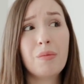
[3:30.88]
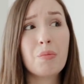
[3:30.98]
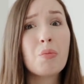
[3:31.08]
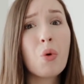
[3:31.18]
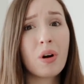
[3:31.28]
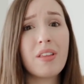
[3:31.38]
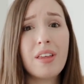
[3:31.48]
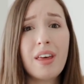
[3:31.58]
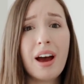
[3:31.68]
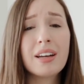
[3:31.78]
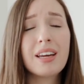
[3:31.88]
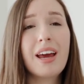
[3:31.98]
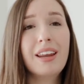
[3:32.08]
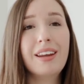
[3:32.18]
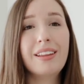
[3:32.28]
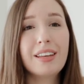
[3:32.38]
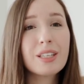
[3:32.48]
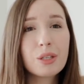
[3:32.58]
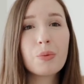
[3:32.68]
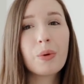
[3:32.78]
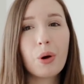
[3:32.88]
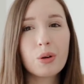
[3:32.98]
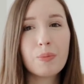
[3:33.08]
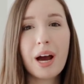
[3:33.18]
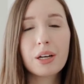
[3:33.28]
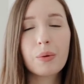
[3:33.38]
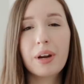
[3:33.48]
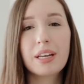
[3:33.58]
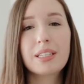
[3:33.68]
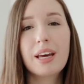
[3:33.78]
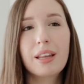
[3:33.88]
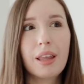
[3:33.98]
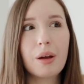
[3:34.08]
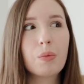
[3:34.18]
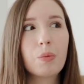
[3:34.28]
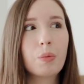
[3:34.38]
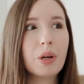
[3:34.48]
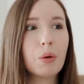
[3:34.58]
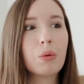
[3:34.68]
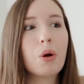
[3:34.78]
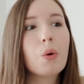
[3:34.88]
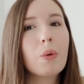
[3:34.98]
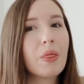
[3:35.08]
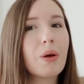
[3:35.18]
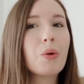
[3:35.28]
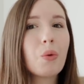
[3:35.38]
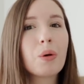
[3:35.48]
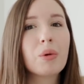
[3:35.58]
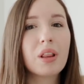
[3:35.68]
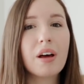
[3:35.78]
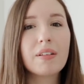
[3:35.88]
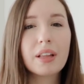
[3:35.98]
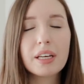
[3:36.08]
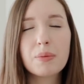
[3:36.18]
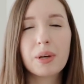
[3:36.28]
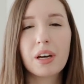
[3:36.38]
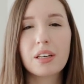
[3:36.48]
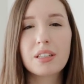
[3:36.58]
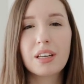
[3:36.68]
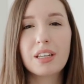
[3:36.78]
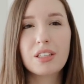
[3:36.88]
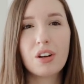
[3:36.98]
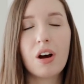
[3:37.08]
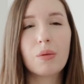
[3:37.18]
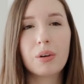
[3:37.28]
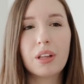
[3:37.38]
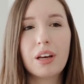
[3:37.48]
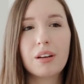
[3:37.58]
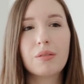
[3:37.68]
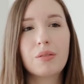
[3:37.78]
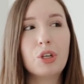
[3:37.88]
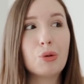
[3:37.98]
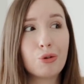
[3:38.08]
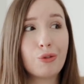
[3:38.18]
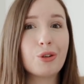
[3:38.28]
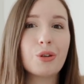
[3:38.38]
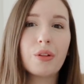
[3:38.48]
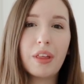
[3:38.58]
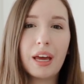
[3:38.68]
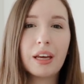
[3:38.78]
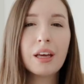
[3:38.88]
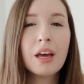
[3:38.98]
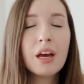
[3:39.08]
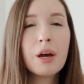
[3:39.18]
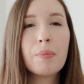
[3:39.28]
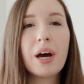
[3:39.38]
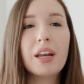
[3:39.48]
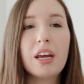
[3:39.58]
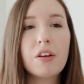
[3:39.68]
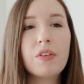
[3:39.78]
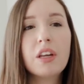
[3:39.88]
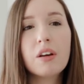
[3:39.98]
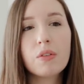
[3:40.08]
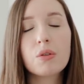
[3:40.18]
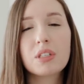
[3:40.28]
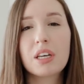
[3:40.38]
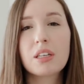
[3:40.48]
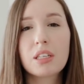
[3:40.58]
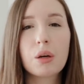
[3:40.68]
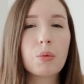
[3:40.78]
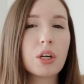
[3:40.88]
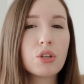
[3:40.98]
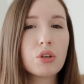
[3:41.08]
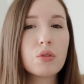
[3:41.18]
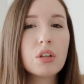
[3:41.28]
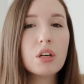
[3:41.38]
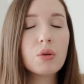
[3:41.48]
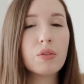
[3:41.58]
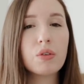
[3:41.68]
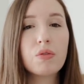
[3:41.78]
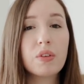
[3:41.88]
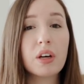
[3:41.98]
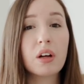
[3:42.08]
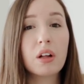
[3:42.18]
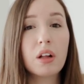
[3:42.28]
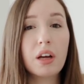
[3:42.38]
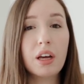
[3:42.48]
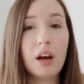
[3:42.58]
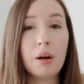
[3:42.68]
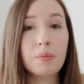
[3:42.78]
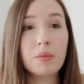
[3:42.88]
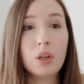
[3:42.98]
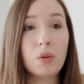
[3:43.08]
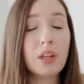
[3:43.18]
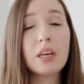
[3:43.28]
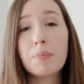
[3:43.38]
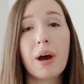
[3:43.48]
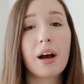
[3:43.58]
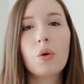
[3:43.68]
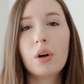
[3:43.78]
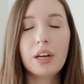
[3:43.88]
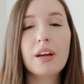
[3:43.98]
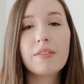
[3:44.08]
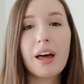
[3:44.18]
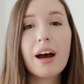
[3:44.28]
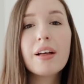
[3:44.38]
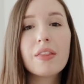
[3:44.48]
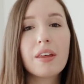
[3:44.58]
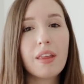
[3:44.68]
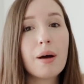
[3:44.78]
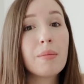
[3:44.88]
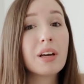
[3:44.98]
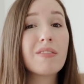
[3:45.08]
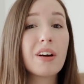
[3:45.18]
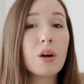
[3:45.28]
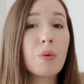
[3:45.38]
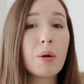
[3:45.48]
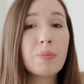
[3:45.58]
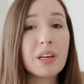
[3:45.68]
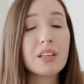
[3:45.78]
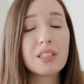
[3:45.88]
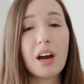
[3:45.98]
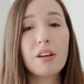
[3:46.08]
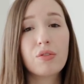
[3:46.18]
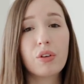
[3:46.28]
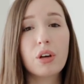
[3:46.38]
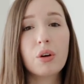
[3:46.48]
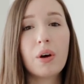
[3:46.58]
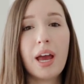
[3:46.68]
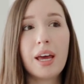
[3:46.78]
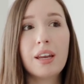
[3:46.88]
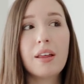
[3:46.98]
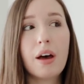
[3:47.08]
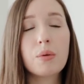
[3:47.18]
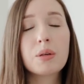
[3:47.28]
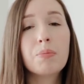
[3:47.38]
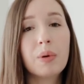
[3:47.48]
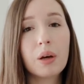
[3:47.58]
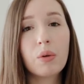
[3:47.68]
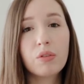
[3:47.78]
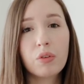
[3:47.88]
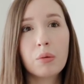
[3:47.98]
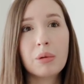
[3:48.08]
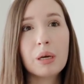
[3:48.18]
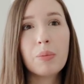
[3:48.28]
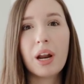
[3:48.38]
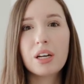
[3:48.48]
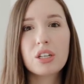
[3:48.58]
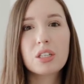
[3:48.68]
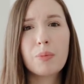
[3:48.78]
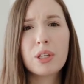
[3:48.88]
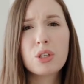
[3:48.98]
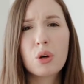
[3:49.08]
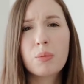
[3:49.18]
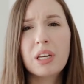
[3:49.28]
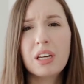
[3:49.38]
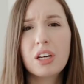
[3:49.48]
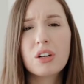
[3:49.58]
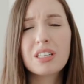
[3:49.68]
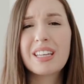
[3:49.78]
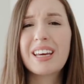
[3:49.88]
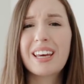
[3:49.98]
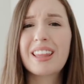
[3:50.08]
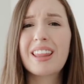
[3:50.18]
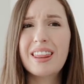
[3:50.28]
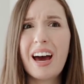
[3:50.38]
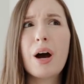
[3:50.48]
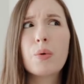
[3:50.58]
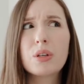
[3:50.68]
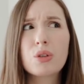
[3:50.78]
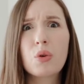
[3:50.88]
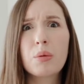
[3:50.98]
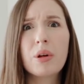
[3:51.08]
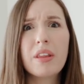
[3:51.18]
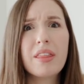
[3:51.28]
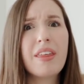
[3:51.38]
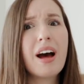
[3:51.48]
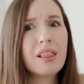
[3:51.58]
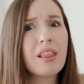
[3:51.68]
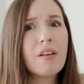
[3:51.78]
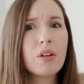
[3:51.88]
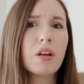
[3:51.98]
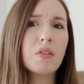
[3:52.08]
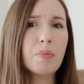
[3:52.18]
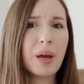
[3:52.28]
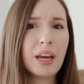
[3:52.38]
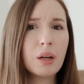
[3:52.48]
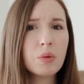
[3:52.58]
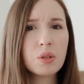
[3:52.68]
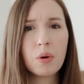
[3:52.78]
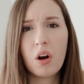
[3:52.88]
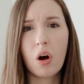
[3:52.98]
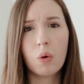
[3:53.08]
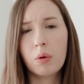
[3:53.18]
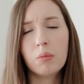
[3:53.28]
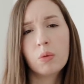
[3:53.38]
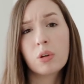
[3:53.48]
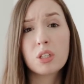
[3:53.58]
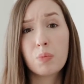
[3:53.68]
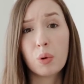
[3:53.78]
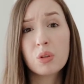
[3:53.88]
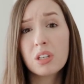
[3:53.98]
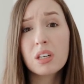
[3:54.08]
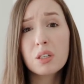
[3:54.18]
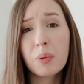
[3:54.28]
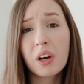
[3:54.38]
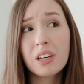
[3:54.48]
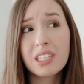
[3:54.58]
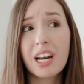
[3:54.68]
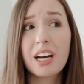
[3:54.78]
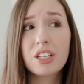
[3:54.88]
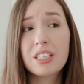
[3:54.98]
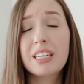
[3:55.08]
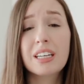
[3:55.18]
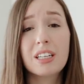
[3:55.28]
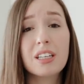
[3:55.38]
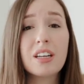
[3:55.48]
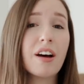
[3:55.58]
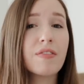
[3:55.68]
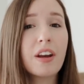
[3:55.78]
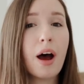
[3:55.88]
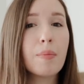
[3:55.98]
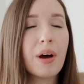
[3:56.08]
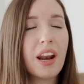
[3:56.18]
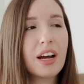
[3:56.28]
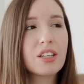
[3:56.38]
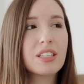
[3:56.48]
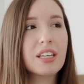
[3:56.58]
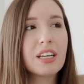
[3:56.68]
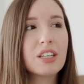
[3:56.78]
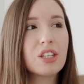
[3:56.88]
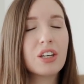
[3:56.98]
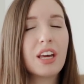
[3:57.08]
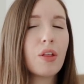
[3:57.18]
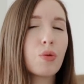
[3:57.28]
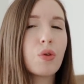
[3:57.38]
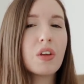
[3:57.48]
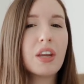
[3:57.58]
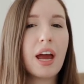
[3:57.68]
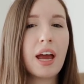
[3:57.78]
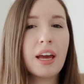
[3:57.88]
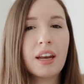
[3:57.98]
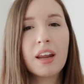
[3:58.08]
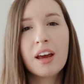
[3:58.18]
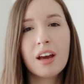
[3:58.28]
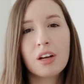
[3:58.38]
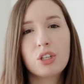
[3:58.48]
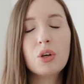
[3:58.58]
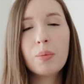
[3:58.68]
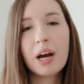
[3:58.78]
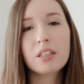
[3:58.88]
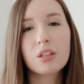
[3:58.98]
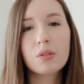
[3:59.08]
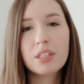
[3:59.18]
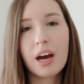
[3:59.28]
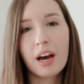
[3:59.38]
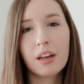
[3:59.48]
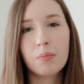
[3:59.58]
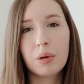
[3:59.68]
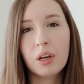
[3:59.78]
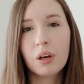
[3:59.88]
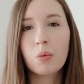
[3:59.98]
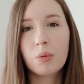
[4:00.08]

more than that. And this is what goes back to what I said, that we don't know what the normal level is because it's not really a universal thing. But if any of those things like ring true to you, if you feel, you know, the heat pack or any of that, then that might very well be a sign for you. And that was a big one for me, but I just spent so many years thinking that that was normal, that that level of pain was what all women were supposed to experience. And I just needed to toughen up, and I just needed to get through the day, and too bad, so sad, being a